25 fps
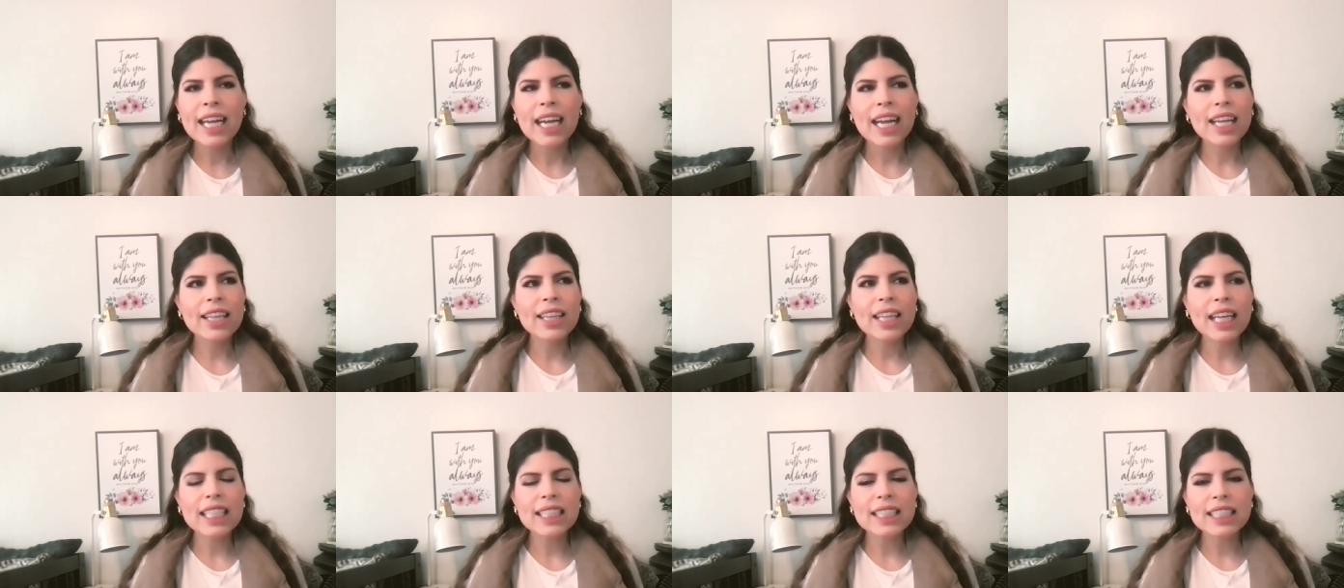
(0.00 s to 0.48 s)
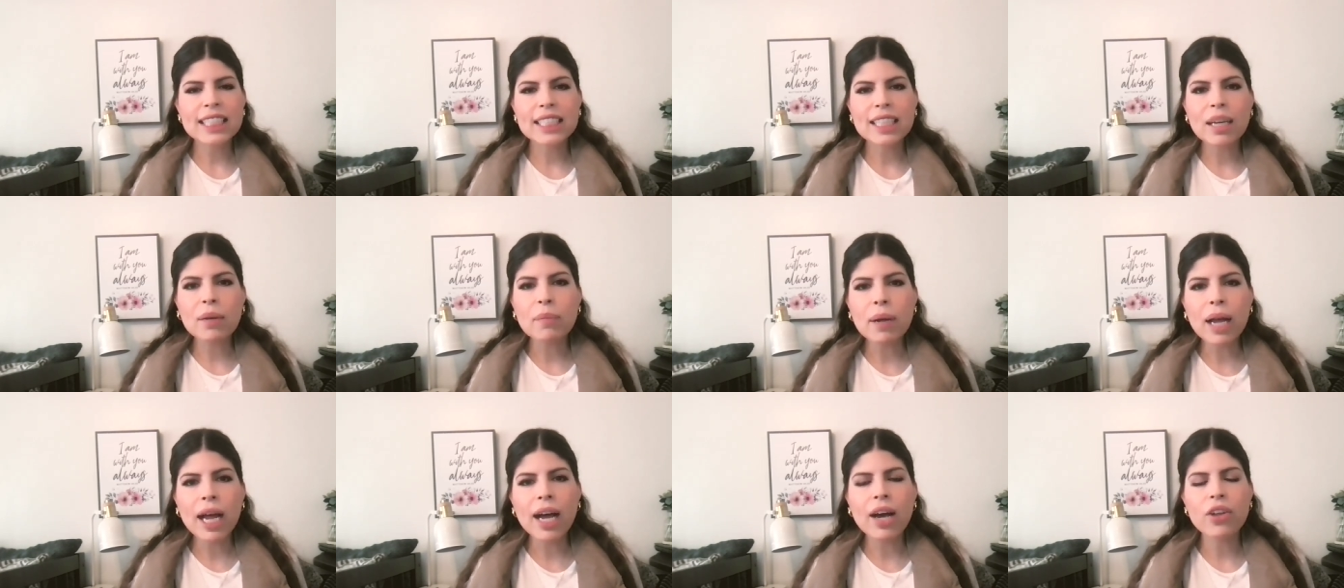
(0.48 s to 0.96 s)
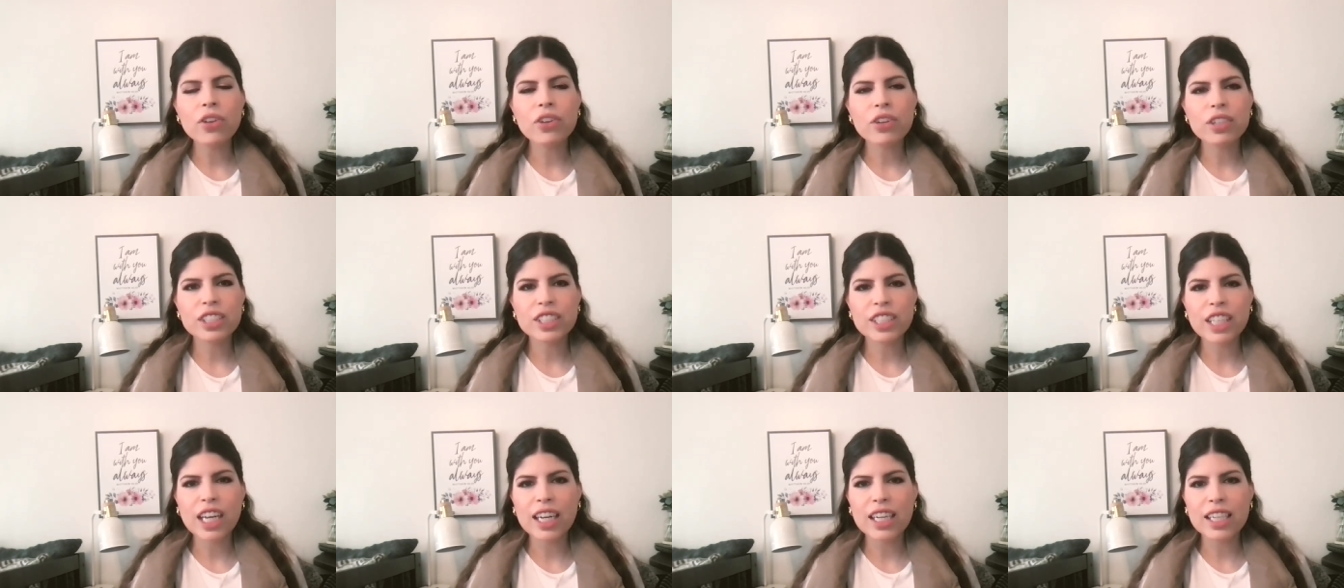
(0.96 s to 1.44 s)
and that somehow
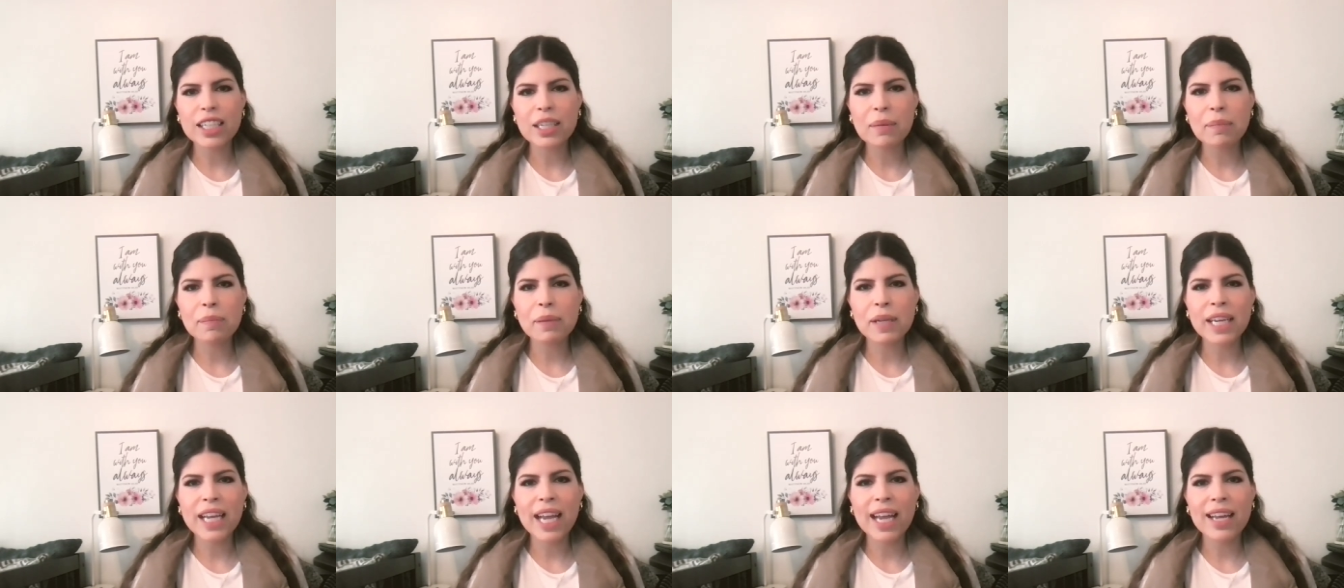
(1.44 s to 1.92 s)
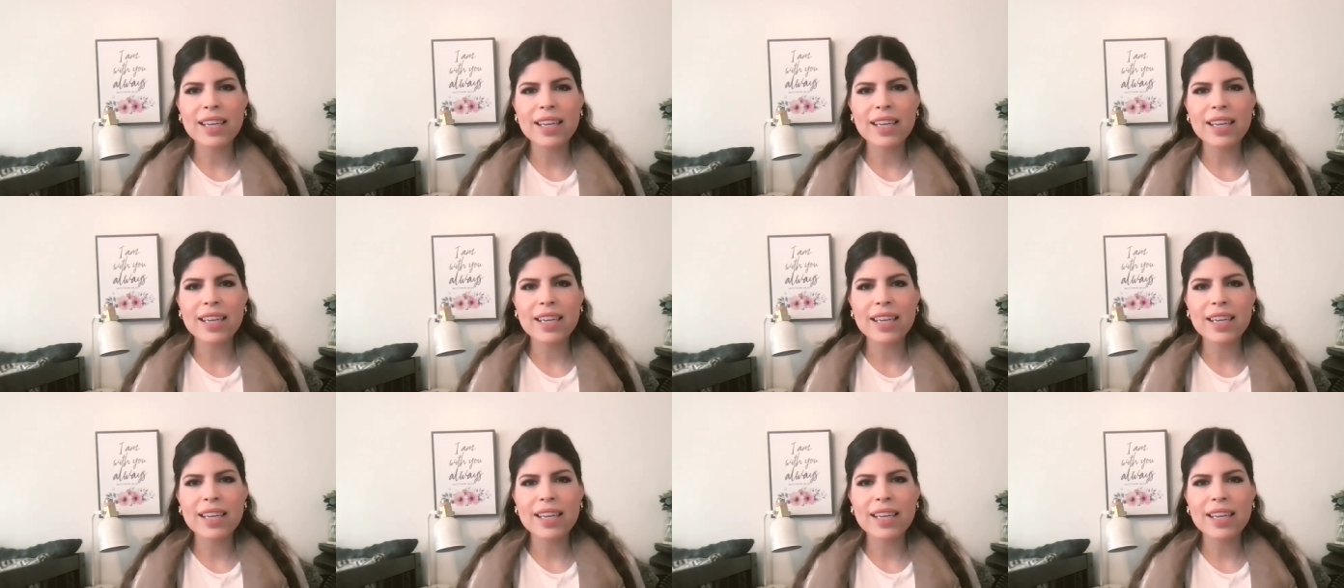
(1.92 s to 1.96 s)
there's not going to be